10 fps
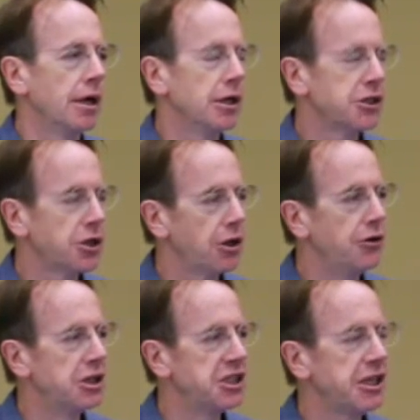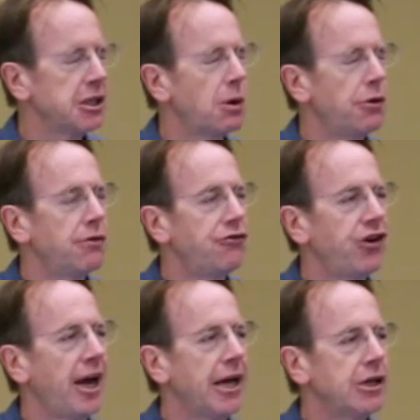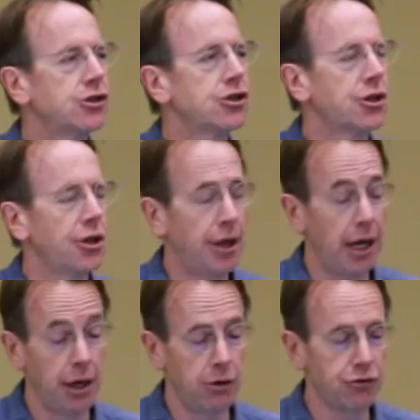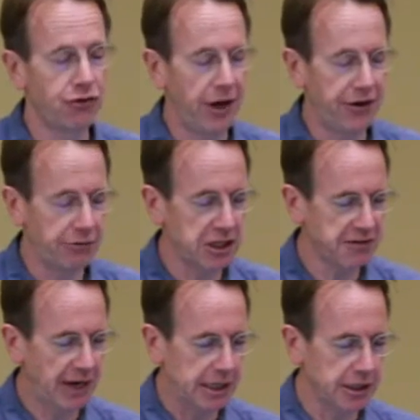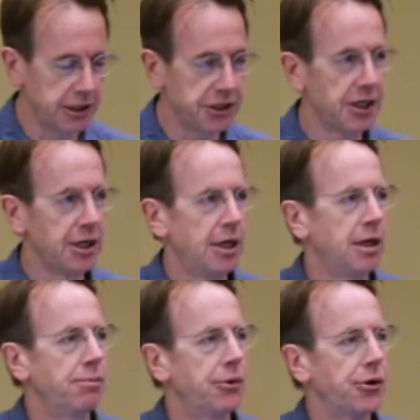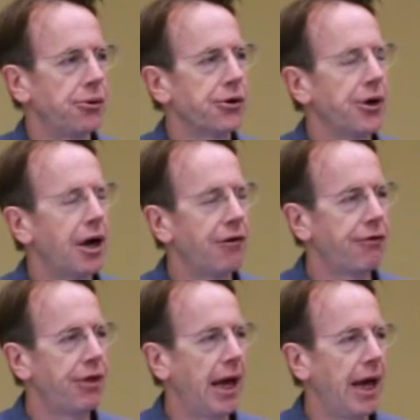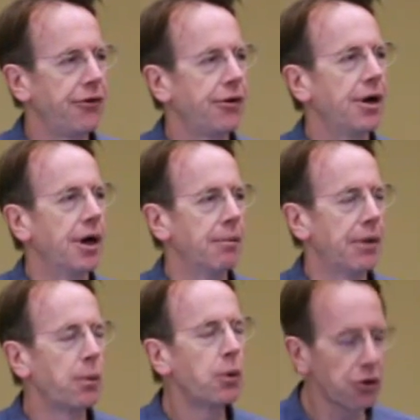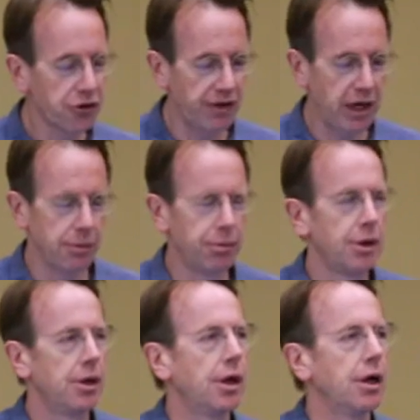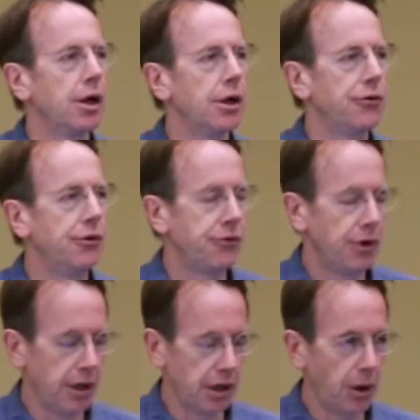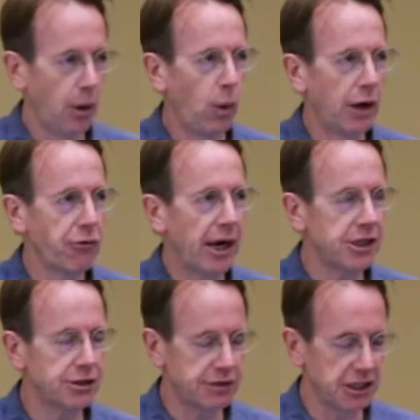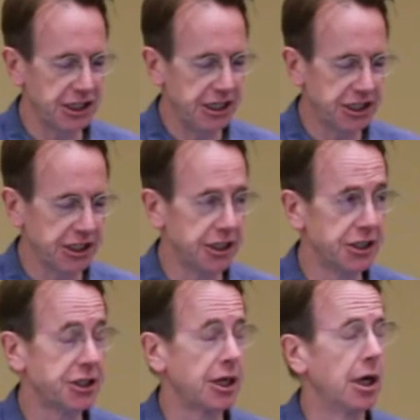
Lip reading: so that disease won't have changed their non-genetic risk factors, but old enough that they will develop a wide range of diseases